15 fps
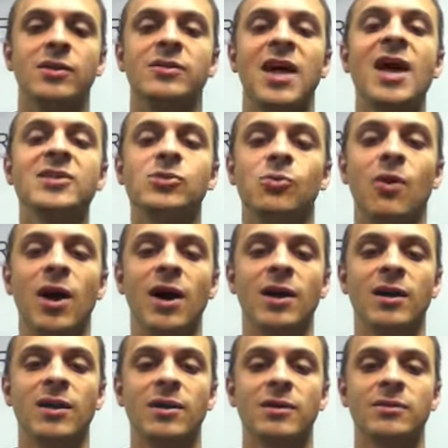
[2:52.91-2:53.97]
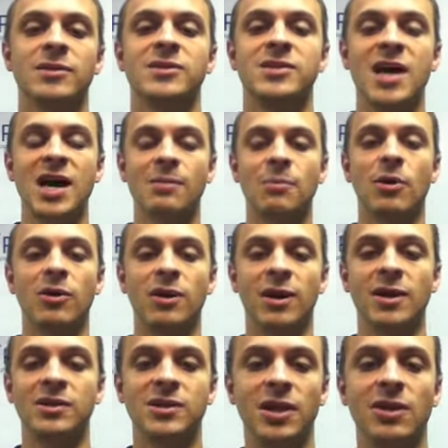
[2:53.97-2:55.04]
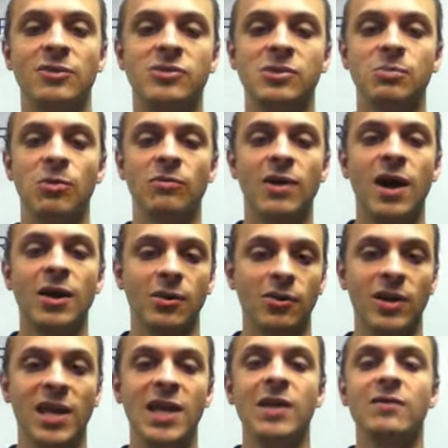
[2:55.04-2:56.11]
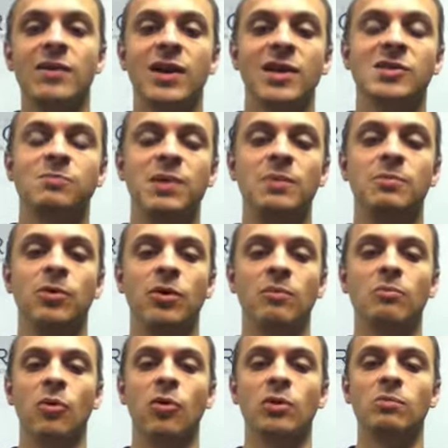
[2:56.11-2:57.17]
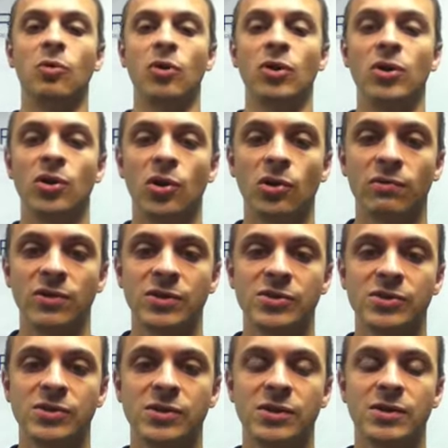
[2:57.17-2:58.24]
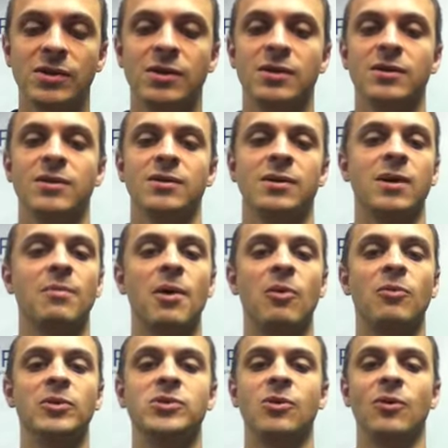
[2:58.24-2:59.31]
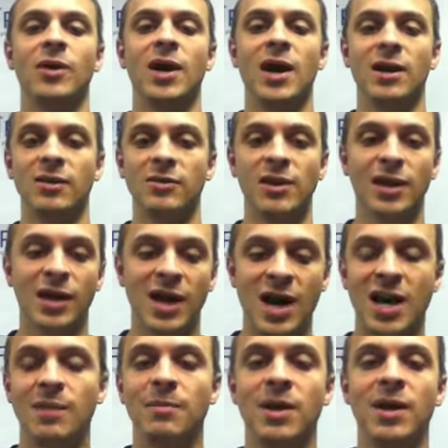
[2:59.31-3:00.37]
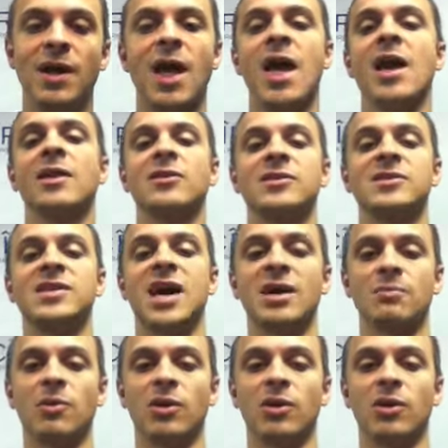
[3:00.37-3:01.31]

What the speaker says: That's why the stock market continues to move higher, even as people are more and more nervous about what's going on in the economy and the stock